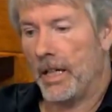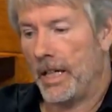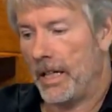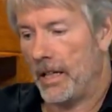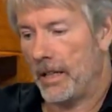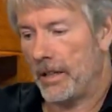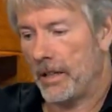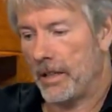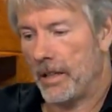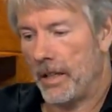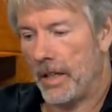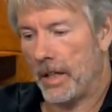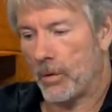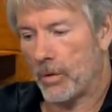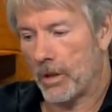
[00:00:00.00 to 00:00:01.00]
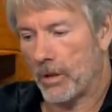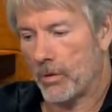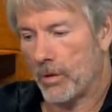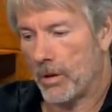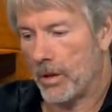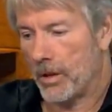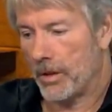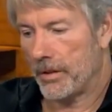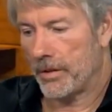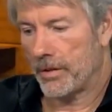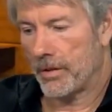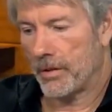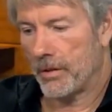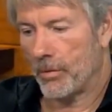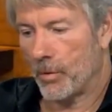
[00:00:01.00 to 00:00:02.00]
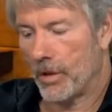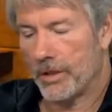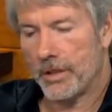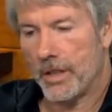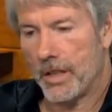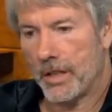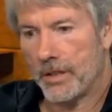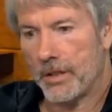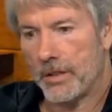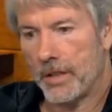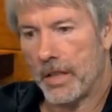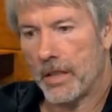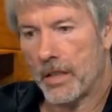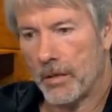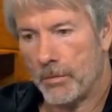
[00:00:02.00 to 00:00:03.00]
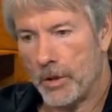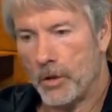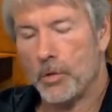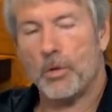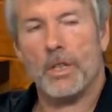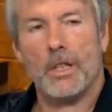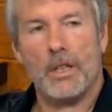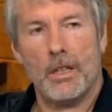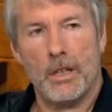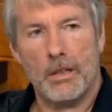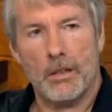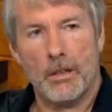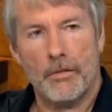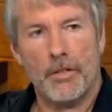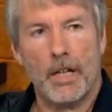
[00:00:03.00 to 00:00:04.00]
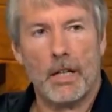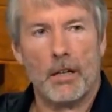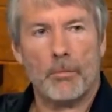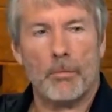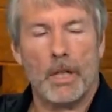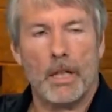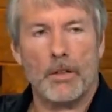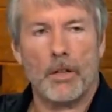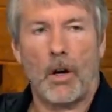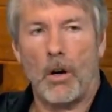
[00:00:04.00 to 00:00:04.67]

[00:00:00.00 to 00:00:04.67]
And then the network was in essence a community development